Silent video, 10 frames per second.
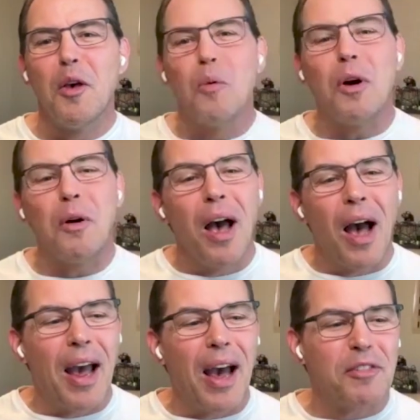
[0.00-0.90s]
that's
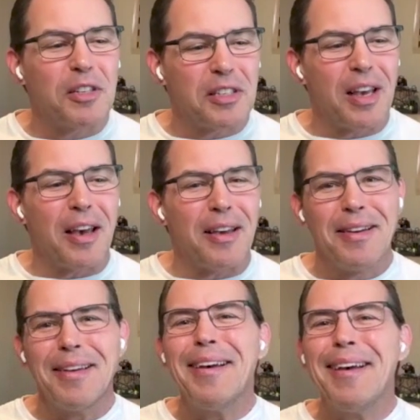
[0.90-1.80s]
something I'm very
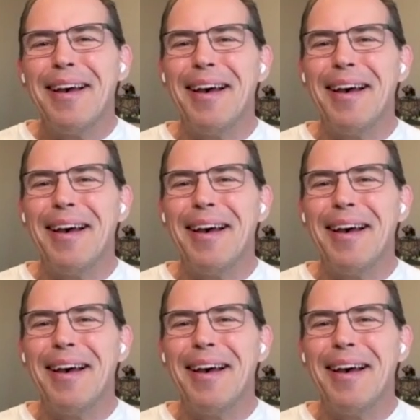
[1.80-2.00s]
proud of